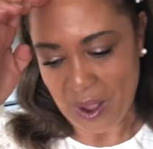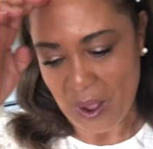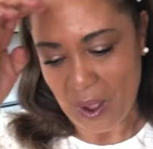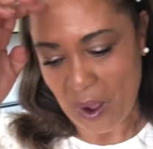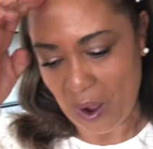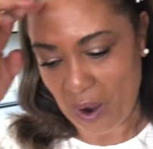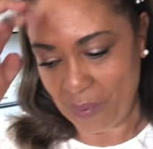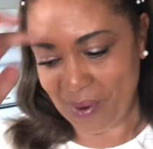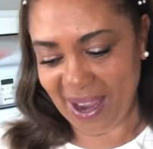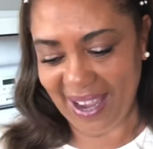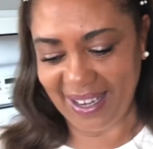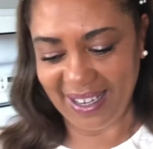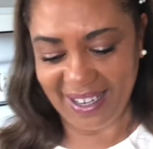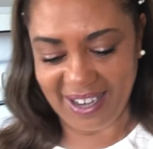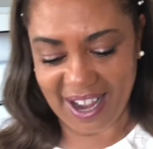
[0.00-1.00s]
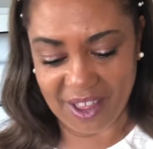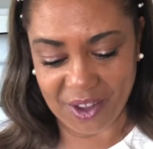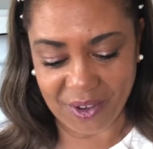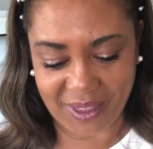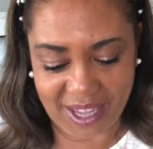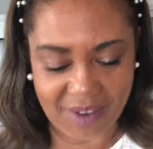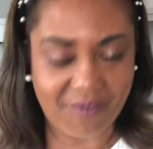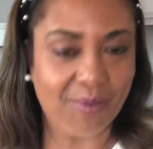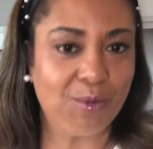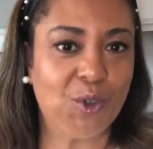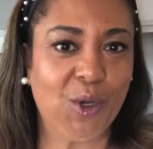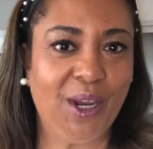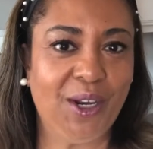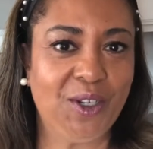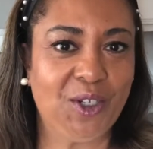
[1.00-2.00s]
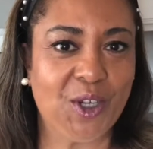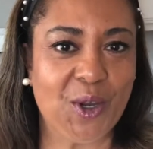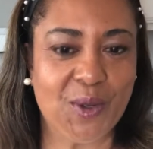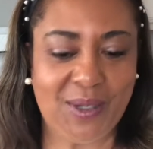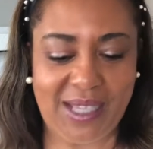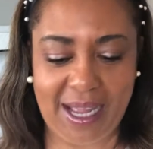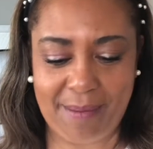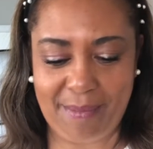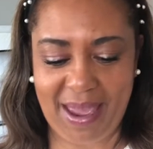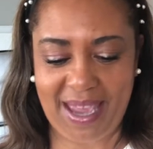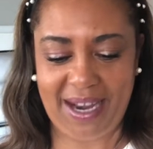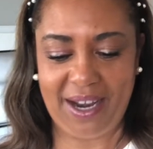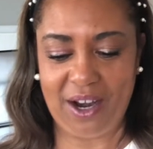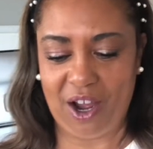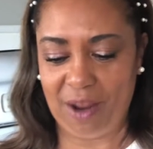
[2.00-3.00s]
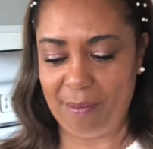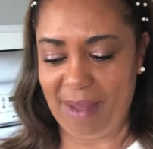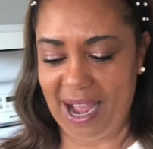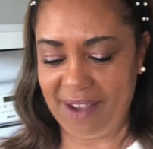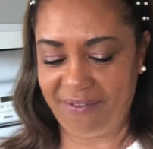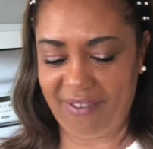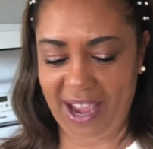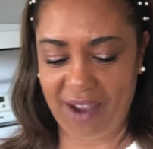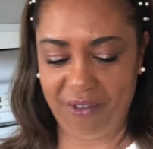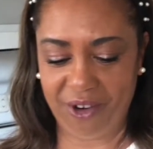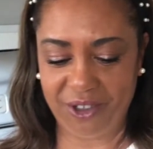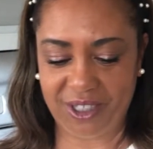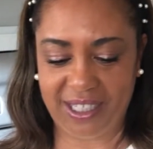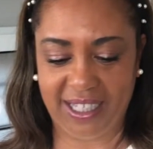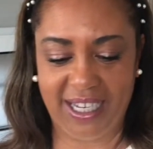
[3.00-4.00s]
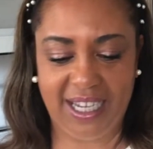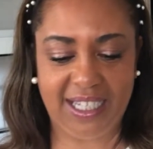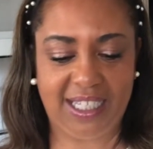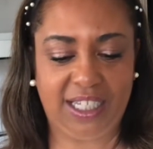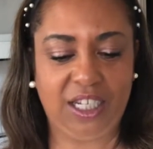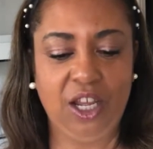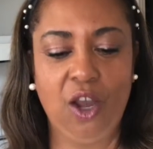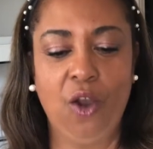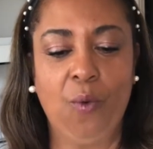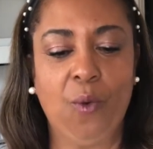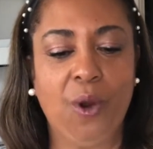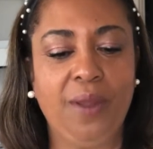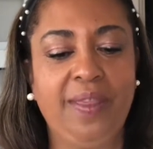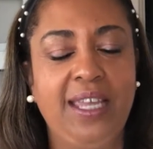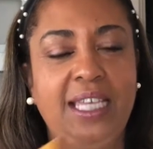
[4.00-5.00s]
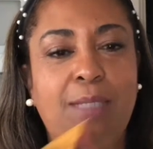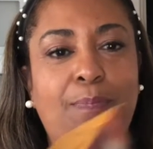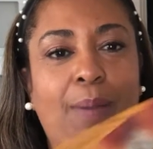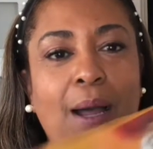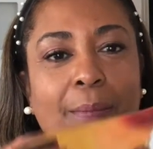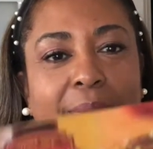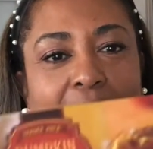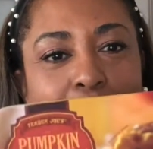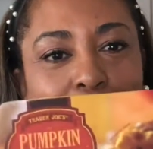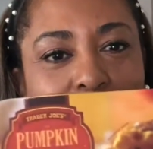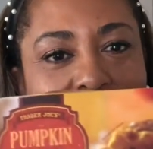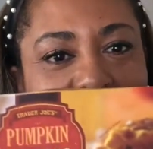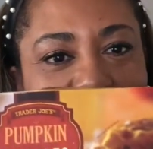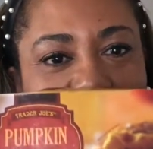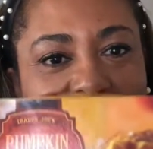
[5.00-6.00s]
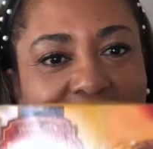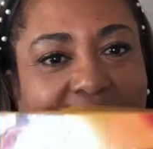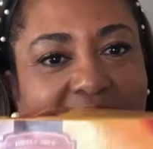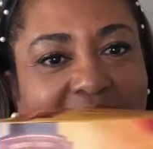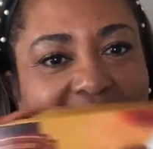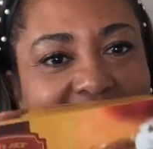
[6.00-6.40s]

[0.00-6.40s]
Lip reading: All right, another thing from Trader Joe's that made it on my favorites list were these pumpkin waffles.